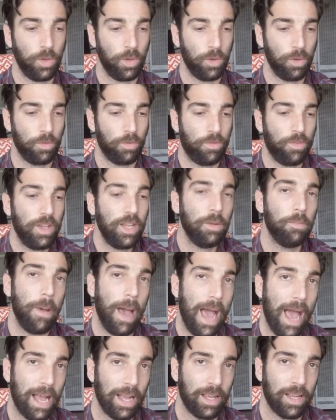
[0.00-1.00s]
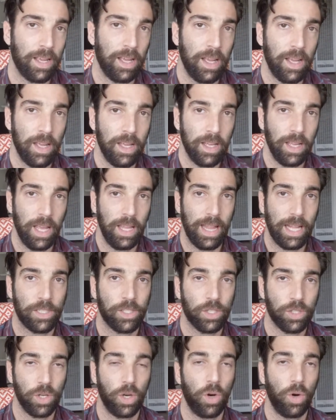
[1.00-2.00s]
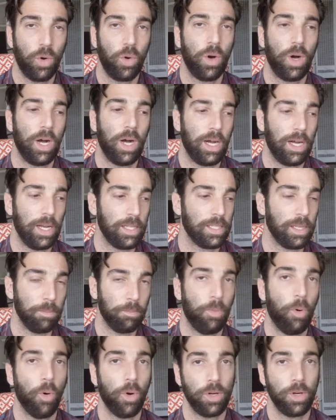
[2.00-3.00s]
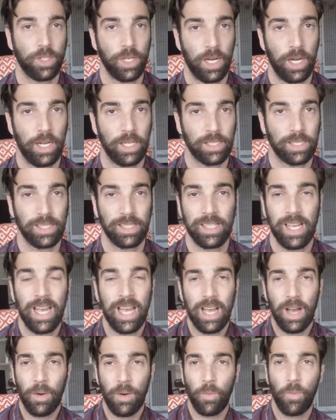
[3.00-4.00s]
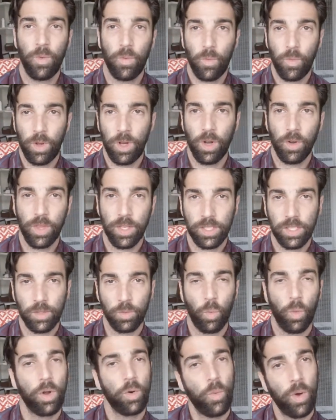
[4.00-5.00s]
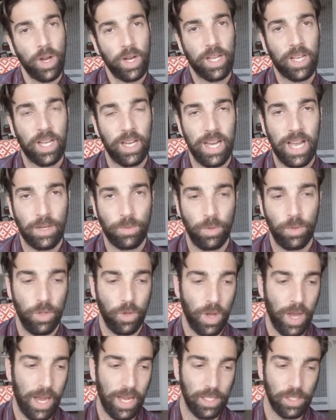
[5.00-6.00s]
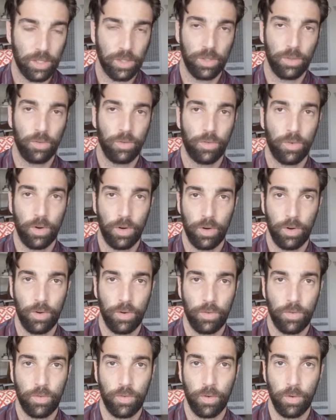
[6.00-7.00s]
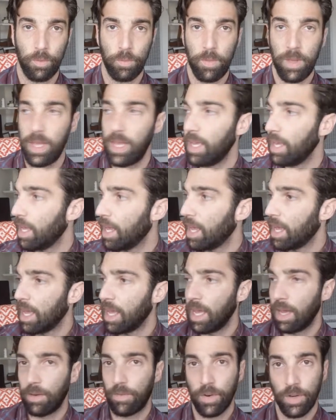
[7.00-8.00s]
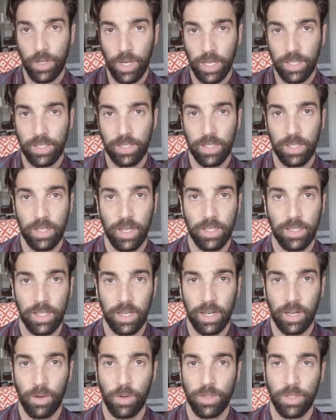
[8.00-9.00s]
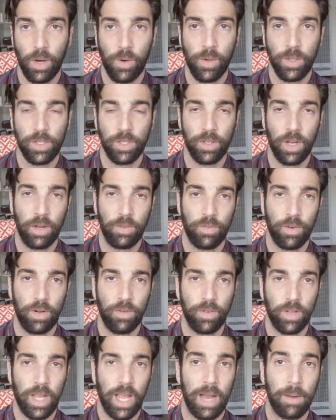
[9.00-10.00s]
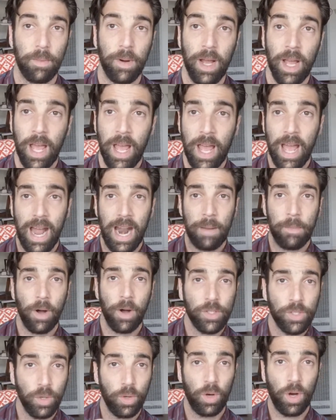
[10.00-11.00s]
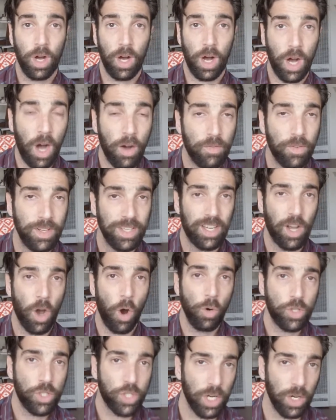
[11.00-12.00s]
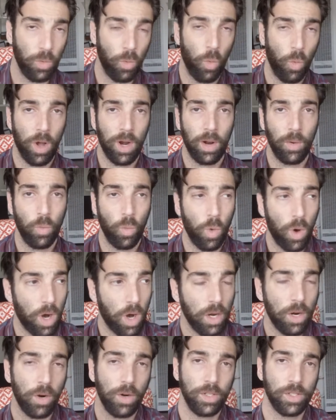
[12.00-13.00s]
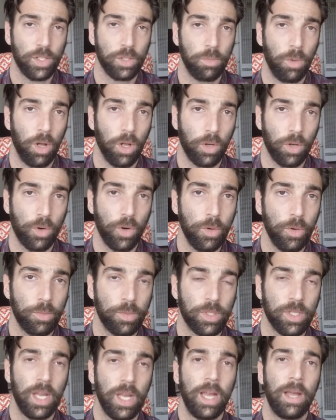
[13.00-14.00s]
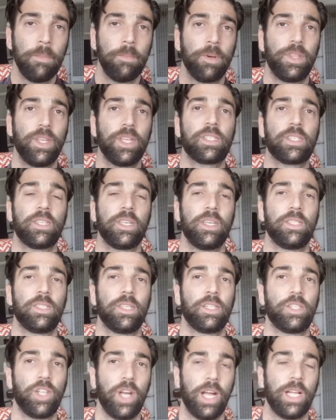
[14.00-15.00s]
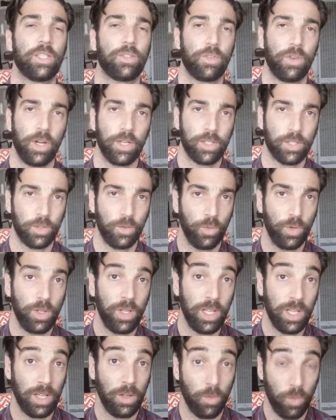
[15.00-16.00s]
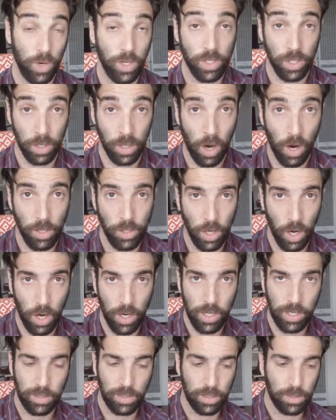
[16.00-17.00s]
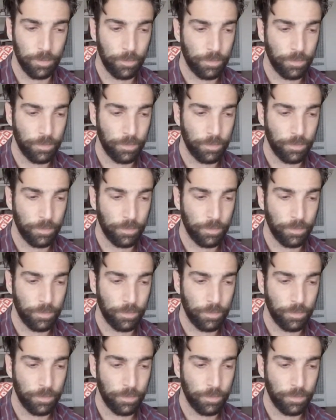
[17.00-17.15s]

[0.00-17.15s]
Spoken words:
feedback, and that's so important to us, because we know this is one way to connect with you guys. For me, for Dustin I know is always in front of a camera, and I'm also often coaching one-on-one or in small groups, but this is a chance for us to really reach a large audience.